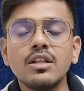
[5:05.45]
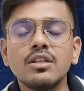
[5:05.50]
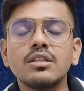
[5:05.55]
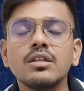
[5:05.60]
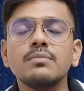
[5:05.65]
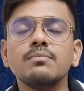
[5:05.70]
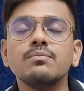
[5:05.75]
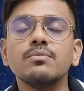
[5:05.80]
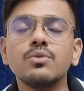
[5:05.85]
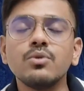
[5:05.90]

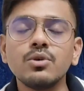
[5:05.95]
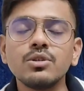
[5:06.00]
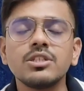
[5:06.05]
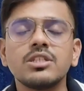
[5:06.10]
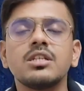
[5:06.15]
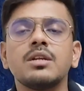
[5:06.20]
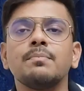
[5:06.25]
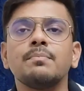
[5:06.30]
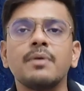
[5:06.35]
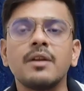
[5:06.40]
The
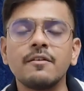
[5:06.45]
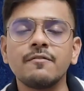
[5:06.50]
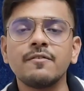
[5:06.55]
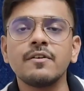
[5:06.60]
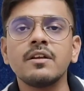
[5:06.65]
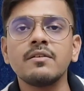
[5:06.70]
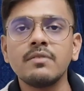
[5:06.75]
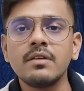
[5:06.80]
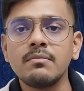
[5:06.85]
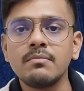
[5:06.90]
most
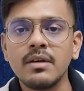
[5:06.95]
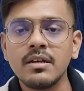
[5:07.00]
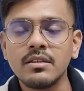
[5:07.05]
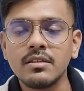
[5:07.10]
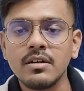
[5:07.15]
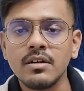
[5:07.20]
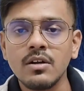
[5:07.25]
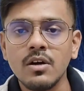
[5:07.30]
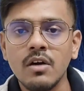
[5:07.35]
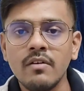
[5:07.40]
preferable
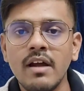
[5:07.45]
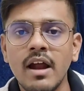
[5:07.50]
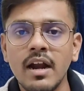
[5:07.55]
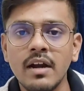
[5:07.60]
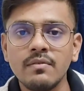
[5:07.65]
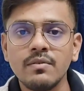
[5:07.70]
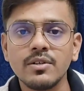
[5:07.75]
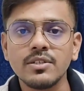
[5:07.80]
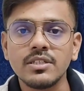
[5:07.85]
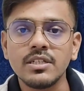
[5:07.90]
method of
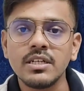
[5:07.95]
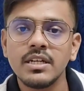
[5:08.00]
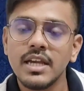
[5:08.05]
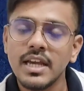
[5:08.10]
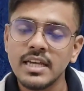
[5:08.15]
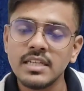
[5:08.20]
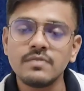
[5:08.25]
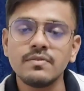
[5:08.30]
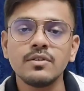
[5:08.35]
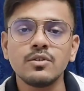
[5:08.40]
hand washing
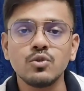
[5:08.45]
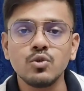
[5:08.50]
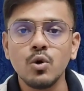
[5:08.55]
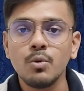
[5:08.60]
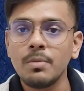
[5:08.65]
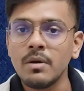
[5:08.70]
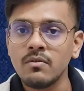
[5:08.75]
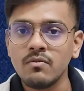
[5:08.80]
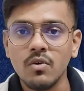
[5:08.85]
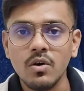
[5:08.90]
is with
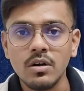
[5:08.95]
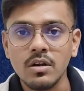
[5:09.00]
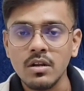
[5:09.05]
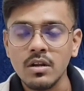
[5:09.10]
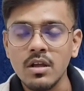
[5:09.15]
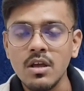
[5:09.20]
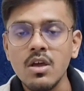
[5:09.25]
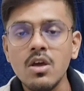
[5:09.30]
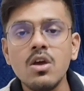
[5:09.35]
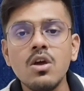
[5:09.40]
soap and
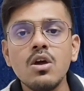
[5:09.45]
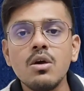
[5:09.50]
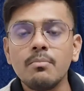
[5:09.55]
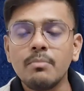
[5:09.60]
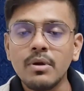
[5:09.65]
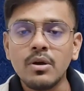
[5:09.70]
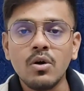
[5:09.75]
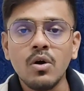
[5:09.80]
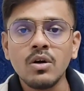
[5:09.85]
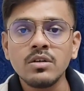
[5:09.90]
water,
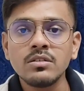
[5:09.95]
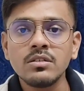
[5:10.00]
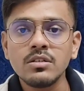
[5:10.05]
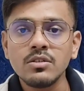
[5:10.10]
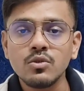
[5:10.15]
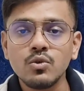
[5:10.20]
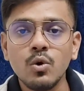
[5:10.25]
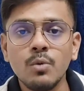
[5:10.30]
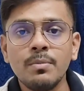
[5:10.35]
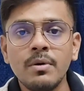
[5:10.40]
because the
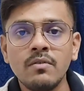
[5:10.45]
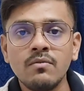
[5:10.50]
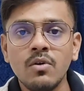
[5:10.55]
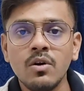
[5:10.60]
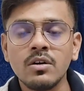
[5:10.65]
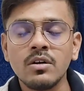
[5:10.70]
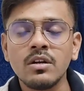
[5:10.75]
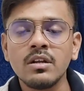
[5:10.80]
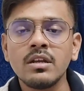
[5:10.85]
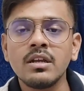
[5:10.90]
soap and
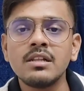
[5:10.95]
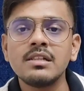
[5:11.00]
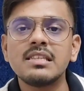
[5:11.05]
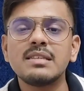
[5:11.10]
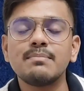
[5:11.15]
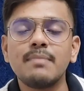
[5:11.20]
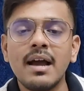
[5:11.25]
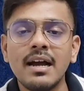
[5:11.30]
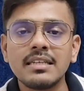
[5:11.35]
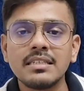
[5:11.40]
water
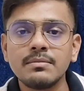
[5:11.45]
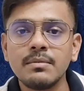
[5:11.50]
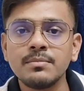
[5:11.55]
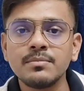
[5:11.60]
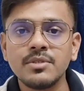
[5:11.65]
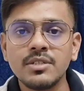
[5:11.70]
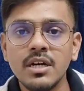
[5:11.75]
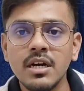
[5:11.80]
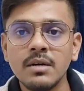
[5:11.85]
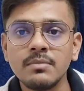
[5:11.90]
kills
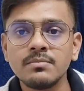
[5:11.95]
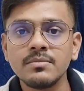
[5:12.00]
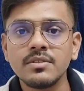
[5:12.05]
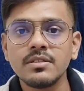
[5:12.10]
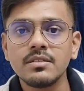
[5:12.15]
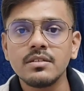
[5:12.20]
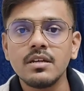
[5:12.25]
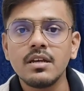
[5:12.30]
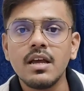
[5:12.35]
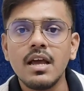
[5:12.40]
maximum
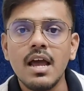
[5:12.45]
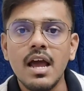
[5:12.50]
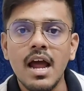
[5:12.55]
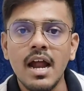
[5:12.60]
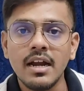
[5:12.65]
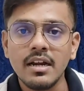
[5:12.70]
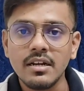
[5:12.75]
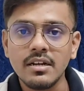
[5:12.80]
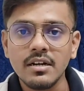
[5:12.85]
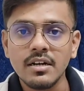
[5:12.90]
germs
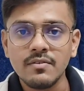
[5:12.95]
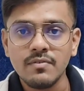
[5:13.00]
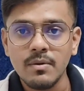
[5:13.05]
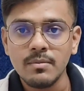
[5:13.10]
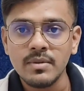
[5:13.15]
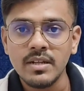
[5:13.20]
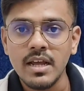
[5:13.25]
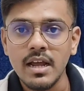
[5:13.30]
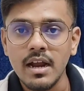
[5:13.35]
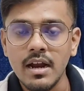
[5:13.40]
and dirt
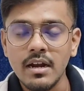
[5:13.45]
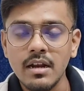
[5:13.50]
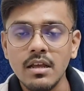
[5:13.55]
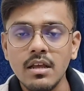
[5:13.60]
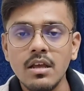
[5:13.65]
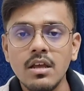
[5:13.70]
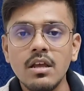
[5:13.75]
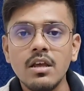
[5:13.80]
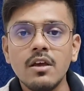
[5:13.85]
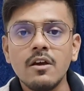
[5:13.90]
from the hand,
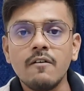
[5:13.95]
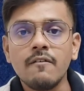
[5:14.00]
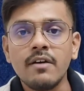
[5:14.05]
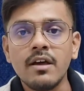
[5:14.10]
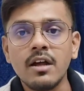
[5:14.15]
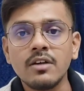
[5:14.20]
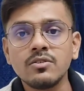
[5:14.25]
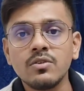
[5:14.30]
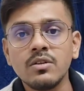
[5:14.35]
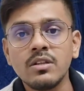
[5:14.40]

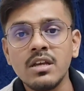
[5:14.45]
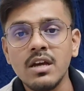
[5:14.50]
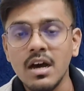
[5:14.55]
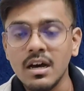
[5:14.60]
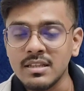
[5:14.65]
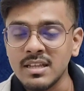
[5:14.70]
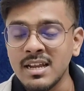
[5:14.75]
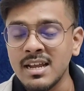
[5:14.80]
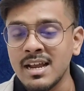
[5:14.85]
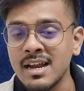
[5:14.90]
whereas on the
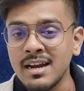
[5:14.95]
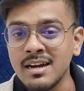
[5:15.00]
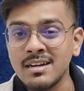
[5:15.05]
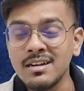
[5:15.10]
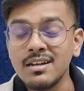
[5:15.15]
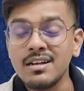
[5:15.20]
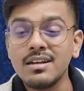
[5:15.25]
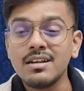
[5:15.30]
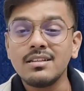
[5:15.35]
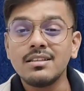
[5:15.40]
other hand,
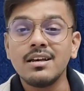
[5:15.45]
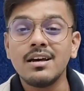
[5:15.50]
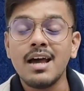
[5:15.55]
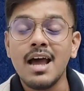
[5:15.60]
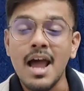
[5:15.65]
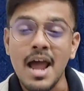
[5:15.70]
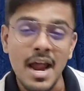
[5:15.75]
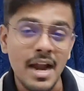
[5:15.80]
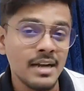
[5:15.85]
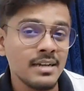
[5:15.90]
the
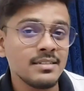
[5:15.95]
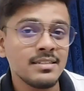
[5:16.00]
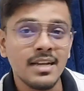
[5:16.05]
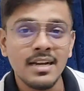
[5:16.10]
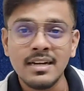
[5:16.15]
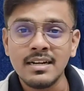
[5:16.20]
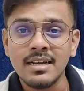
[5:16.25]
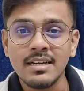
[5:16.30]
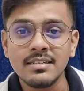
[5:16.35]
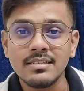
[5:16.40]
hand
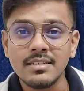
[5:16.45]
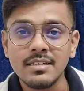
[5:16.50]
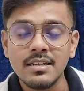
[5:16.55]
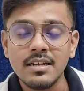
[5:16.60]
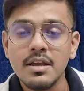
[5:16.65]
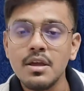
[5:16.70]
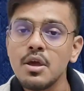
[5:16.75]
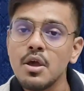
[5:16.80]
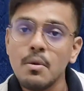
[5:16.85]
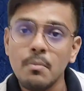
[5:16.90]

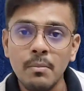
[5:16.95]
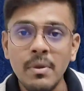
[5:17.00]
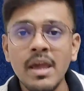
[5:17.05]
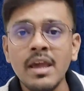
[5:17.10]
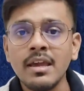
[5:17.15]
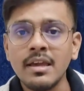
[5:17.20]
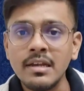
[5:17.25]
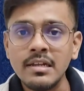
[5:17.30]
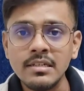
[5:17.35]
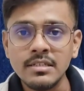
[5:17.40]
sanitizer may
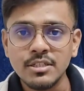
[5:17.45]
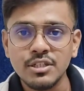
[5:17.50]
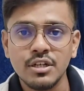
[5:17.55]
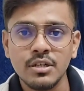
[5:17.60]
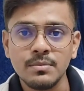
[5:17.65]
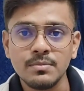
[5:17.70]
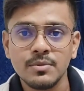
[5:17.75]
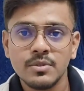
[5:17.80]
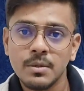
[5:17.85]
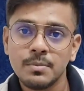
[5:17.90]
kill
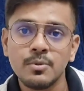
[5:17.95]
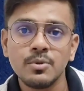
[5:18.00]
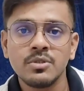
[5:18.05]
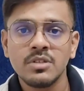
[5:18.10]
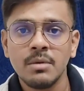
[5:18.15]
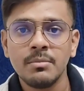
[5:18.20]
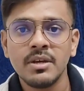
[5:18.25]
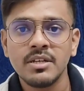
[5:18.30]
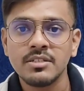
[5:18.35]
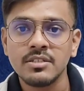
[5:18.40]
germs up to
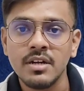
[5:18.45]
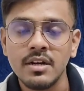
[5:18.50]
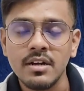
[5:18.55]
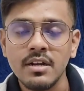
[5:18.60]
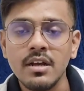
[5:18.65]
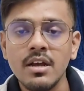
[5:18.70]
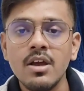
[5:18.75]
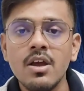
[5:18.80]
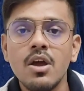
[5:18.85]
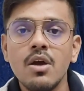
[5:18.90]
some
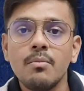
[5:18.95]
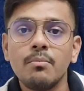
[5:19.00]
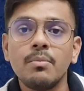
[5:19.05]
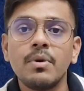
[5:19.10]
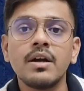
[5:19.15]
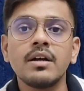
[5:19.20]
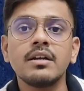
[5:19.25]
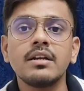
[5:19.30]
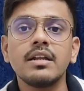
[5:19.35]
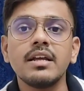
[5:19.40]
extent,
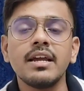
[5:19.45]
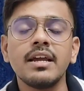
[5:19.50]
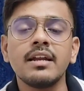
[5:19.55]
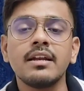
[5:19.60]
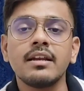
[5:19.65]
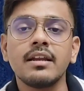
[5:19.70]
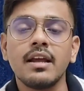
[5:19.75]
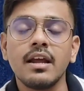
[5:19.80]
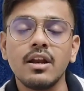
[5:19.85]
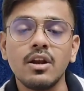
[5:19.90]
but
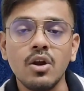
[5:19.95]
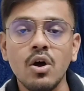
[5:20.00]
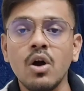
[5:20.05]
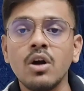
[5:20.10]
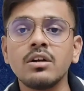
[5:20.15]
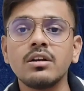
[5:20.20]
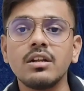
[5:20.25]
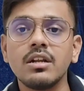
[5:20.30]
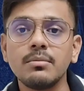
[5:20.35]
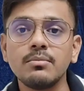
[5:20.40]
it
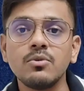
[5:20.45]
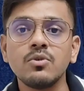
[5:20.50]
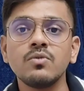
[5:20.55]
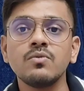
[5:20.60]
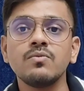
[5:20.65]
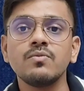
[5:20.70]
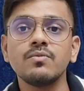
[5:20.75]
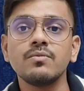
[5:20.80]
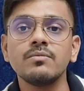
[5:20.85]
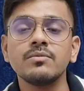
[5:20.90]
cannot remove
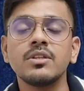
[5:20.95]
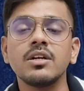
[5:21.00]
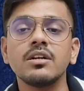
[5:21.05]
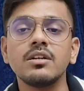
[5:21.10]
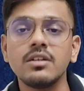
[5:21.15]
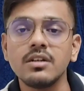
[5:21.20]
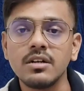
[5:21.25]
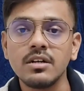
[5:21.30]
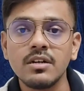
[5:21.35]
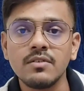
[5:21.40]
the
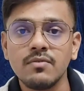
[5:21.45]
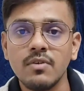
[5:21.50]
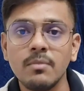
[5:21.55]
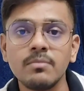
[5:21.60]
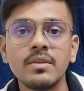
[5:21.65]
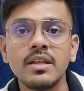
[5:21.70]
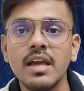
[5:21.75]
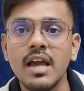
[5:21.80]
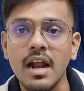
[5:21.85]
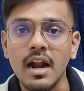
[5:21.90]
dirt
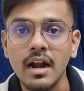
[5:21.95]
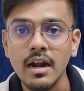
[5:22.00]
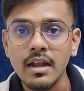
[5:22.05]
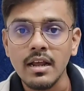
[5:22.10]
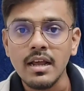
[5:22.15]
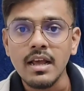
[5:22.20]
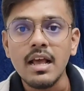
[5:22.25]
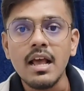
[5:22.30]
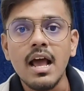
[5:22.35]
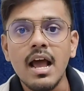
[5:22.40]
from the hand,
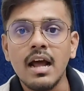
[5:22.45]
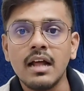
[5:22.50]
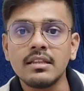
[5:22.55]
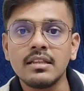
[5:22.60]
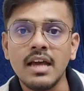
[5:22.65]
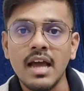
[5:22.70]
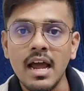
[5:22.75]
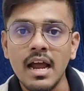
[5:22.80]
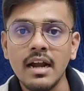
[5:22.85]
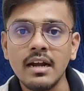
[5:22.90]
and
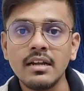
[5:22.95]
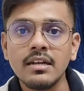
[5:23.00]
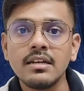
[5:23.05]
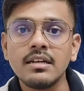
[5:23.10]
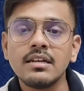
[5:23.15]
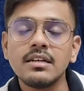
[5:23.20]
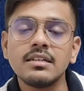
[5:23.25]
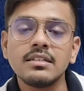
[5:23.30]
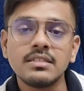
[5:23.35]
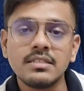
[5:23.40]
the hand
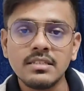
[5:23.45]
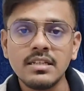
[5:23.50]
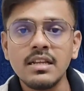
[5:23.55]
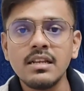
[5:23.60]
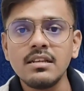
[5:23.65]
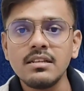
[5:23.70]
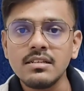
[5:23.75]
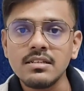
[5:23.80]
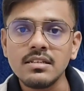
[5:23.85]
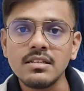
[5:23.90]

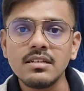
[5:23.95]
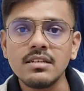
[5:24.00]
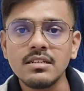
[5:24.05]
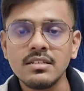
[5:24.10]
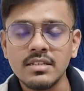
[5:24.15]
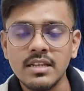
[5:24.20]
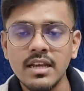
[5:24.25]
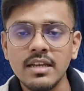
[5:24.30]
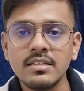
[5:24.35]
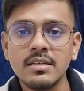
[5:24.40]
still
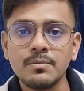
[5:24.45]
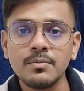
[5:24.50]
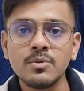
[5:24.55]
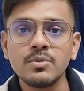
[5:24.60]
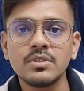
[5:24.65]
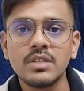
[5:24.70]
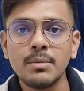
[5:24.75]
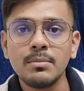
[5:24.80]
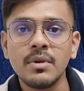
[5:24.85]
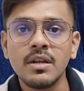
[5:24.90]
stays up to
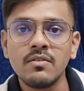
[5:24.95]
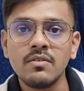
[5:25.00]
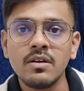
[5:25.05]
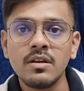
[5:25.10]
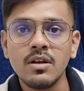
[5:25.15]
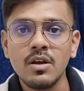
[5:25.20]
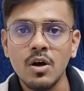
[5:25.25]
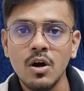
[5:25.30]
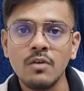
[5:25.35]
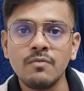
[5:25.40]
some
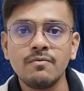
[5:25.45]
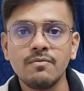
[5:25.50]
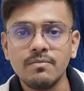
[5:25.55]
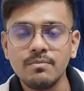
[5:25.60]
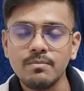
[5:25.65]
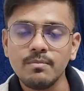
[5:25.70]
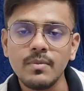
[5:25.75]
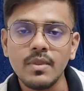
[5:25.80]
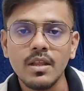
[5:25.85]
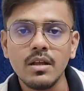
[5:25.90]
level of
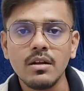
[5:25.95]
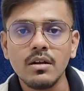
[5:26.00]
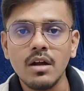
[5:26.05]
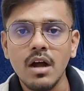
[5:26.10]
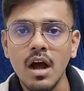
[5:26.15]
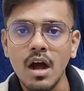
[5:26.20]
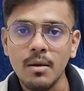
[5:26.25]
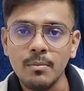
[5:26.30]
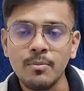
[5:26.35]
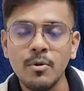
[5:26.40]

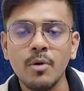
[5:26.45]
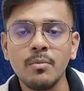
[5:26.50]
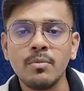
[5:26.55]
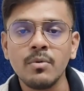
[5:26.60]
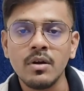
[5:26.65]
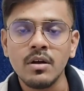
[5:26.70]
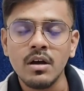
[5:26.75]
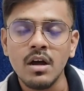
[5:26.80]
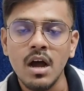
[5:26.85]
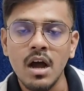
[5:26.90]

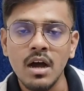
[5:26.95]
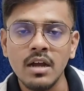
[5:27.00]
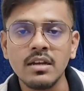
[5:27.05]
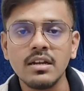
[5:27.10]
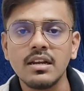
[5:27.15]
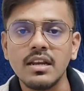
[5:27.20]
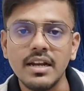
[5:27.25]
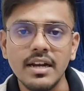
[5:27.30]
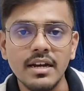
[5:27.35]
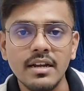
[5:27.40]

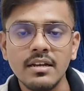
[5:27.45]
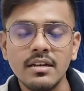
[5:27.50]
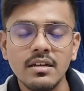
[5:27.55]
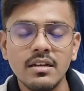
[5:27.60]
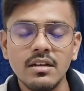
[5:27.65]
uncleaned.